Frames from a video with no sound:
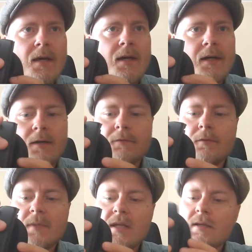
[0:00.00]
For
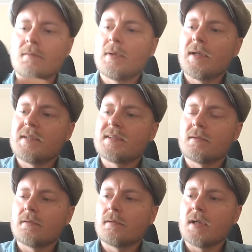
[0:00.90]
me, when I listen
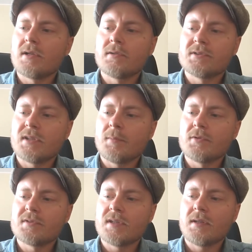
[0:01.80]
to acoustic
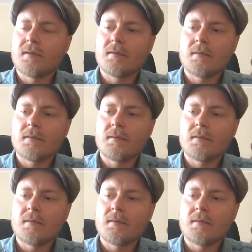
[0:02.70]
music,